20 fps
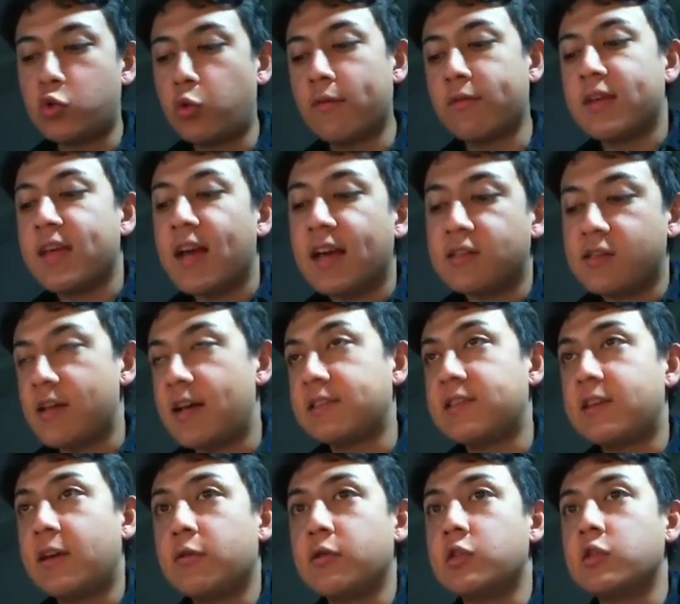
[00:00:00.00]
we can sort of
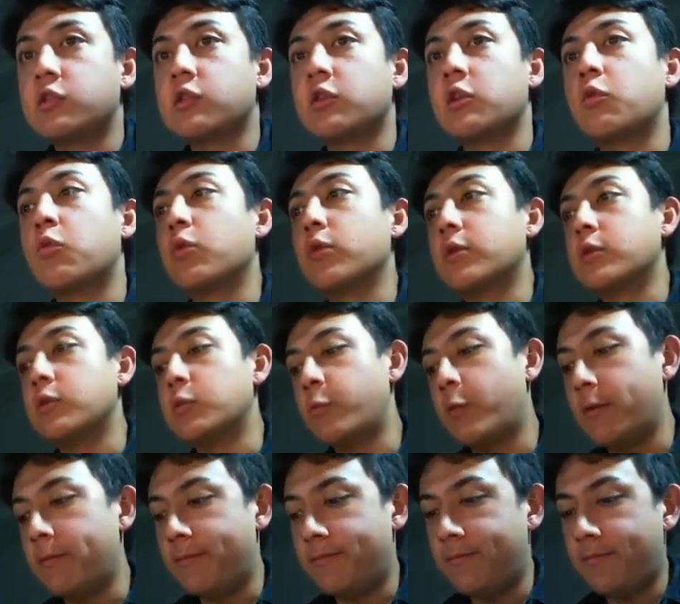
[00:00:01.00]
guess that that's how this is going to
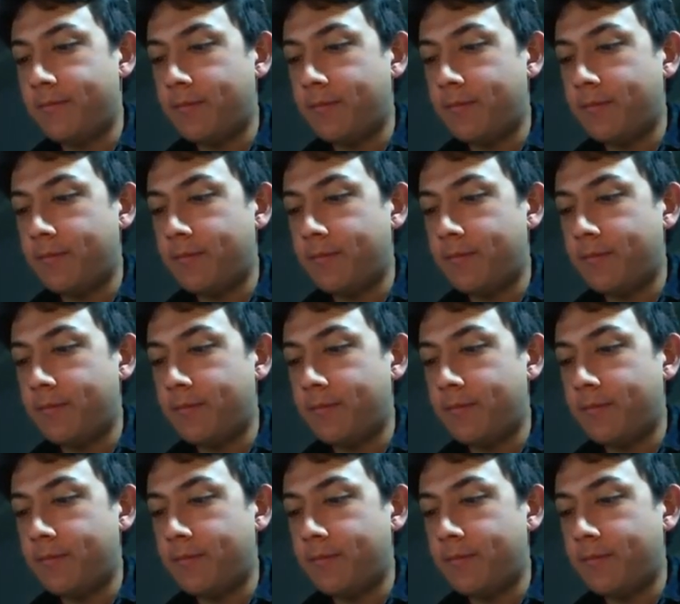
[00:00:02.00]
work as